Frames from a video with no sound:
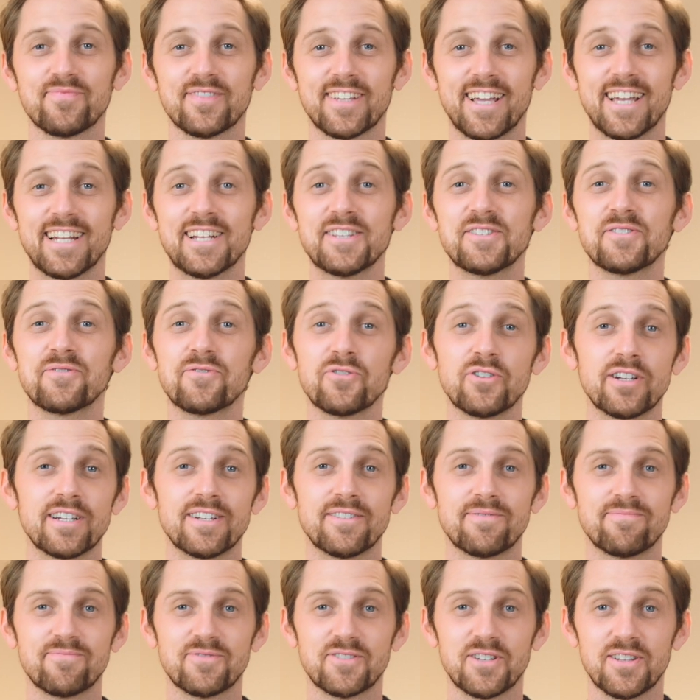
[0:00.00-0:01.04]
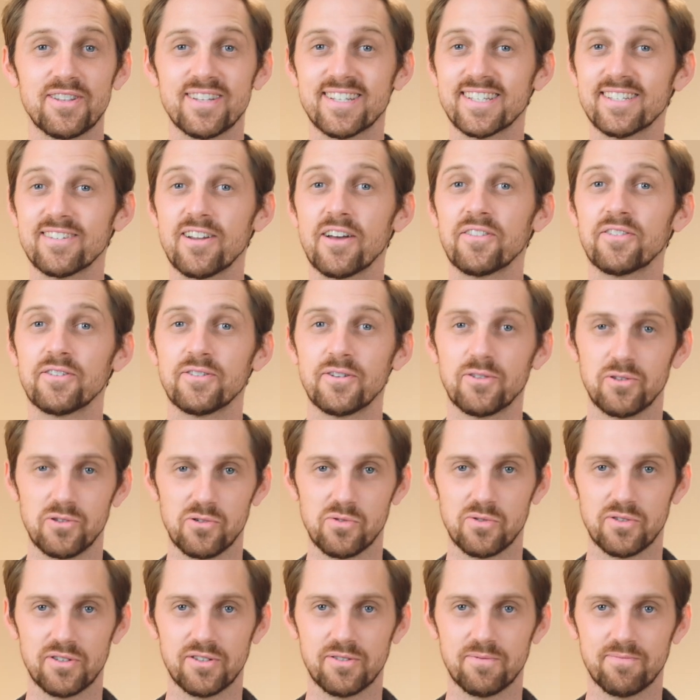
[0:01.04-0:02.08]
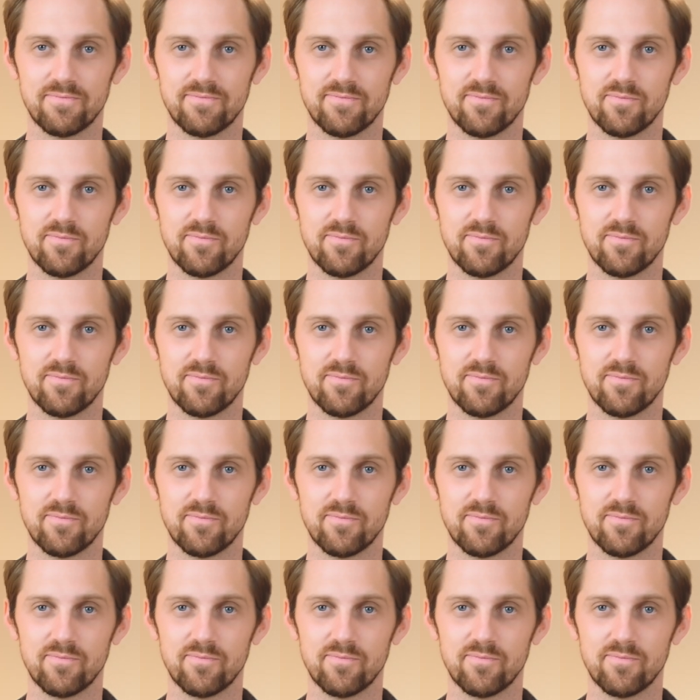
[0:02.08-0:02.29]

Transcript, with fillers: And it's free, so there's nothing to lose.